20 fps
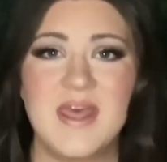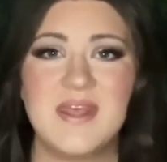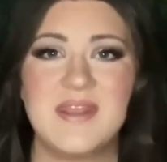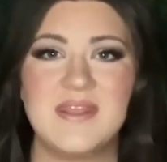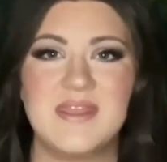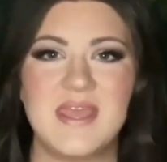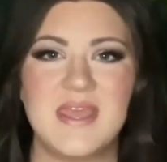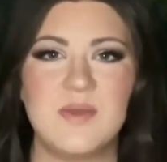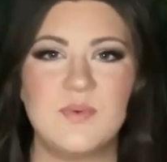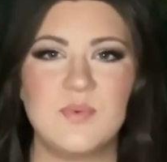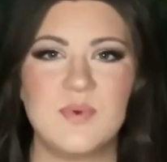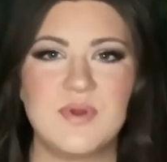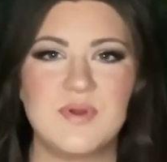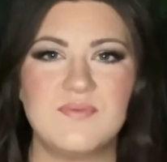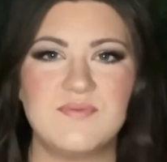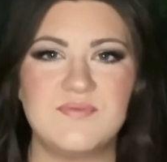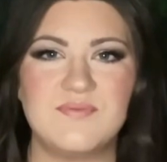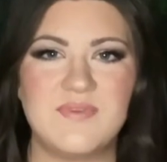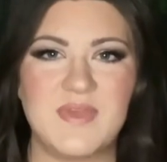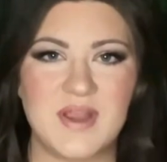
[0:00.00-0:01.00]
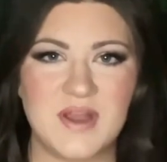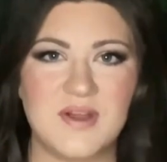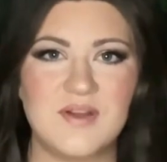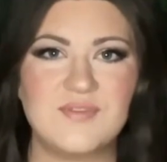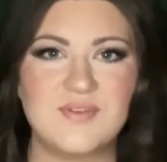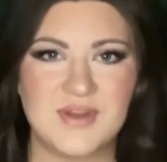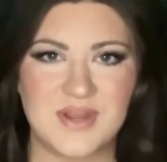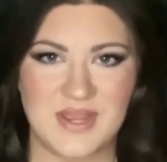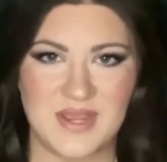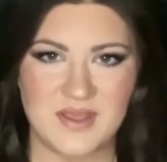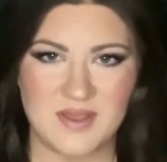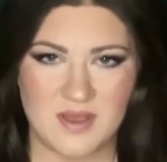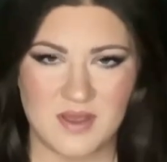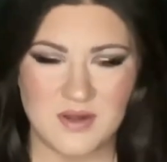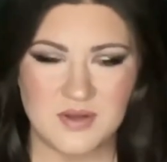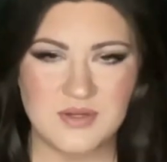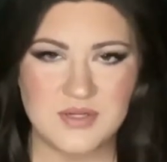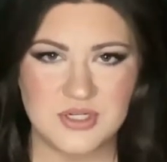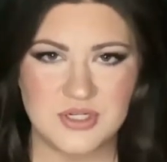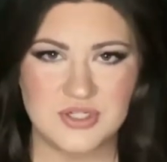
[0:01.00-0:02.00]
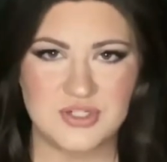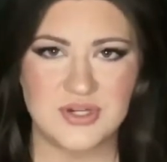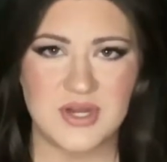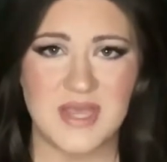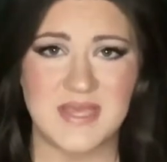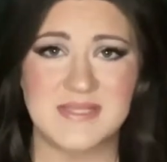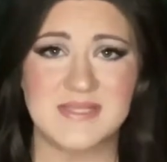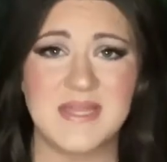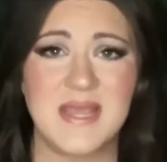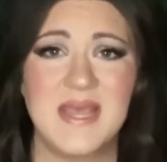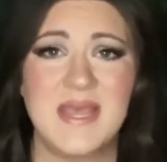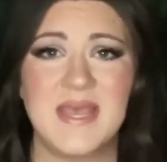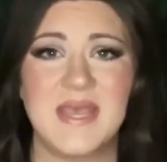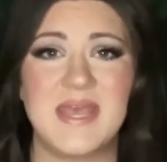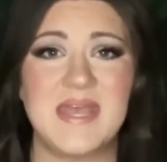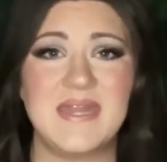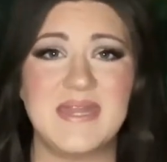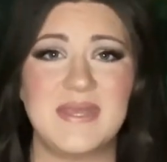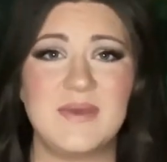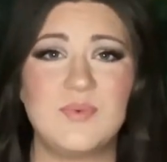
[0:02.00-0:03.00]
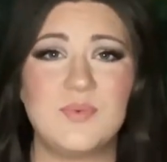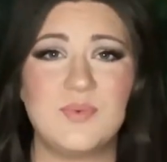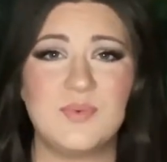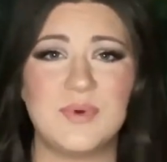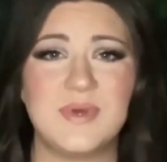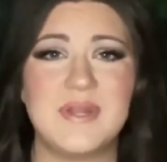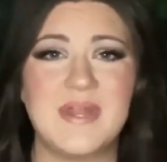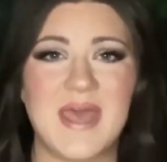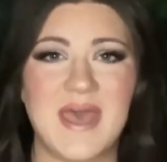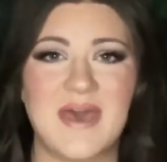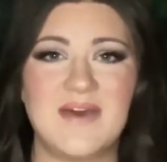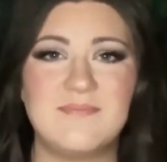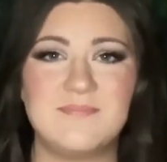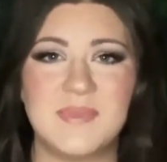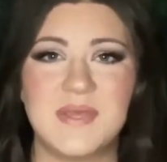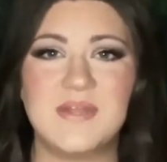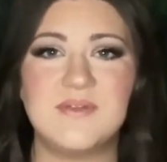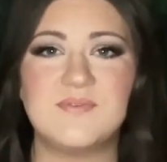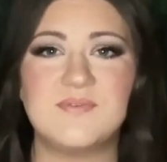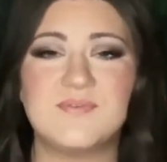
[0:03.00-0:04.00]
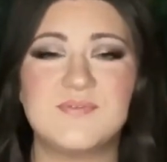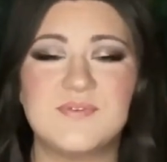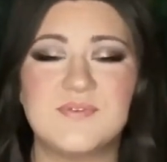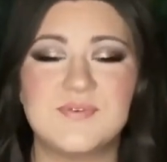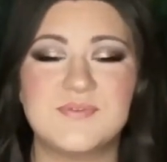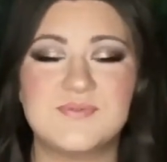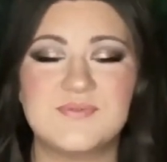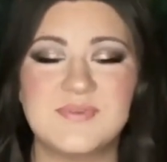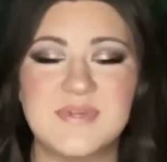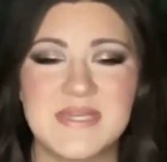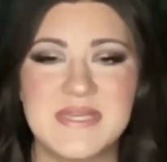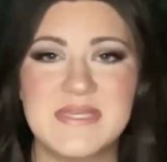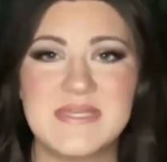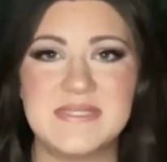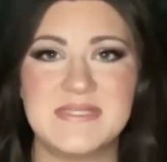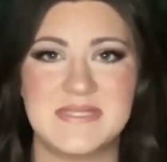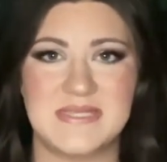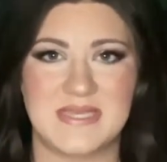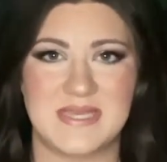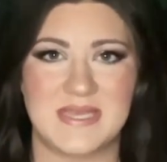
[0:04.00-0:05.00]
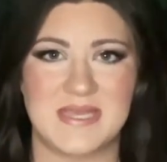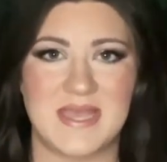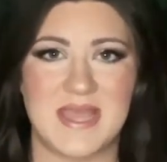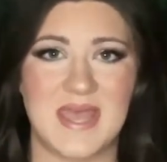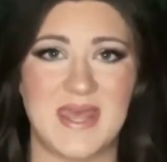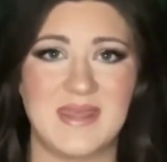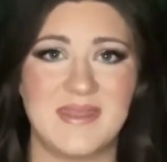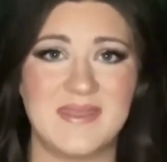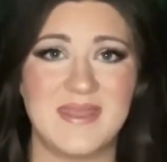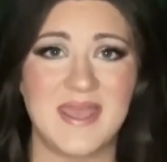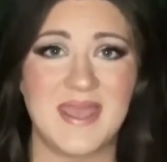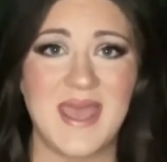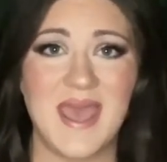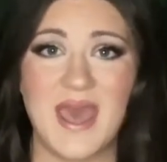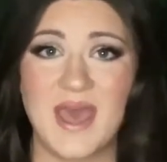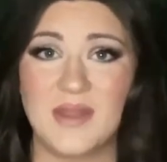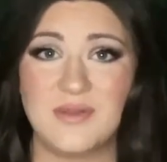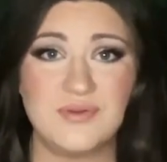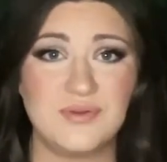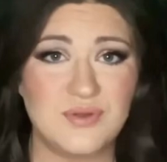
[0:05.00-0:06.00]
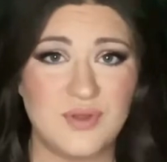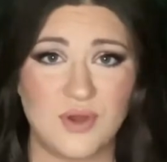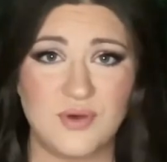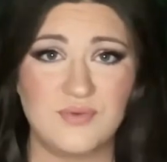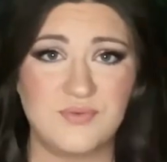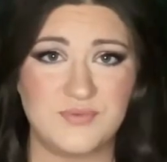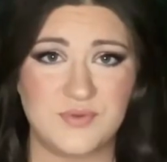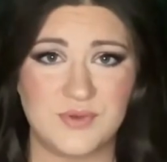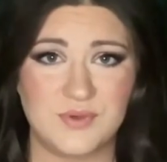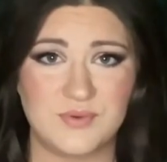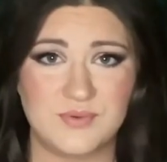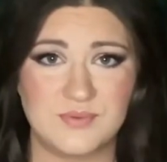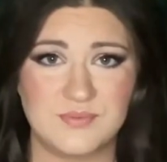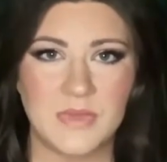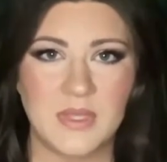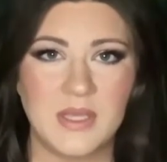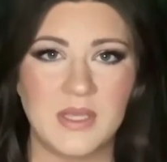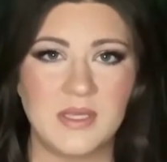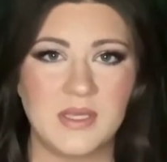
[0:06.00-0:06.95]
They were very underdressed and it would have been freezing and they had no food.